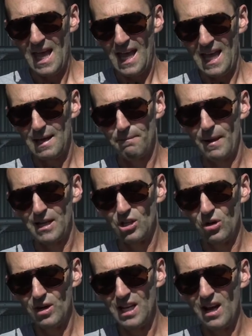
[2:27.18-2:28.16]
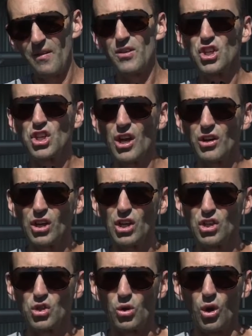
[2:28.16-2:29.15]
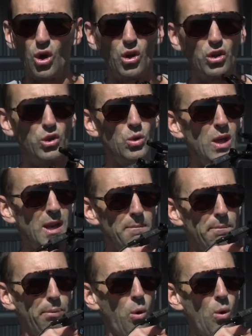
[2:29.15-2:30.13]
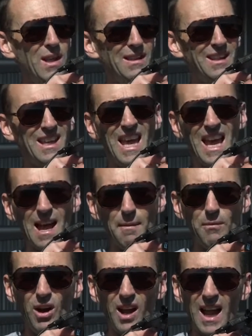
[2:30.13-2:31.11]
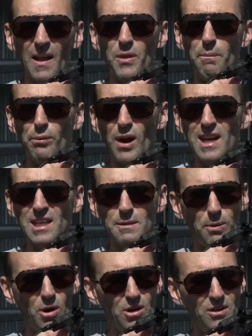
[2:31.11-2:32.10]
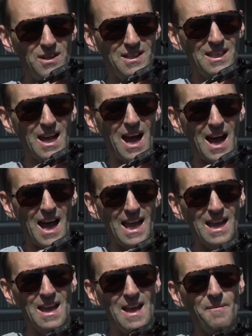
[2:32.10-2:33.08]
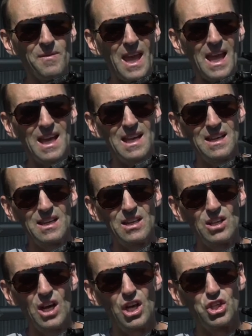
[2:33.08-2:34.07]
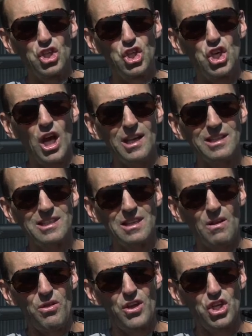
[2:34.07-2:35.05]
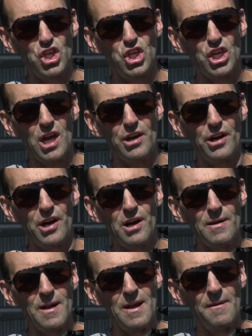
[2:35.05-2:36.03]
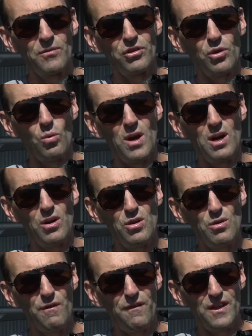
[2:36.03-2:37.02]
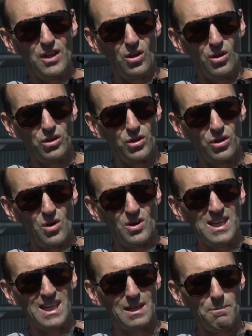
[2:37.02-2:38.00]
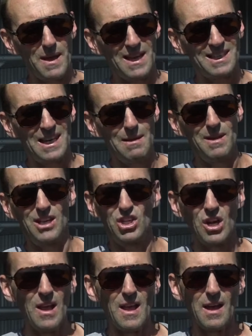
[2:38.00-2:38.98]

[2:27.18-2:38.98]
And by turning on the shutter control, you can point the camera at the brightest part of the sky and adjust the shutter to where you feel you're going to get the best image.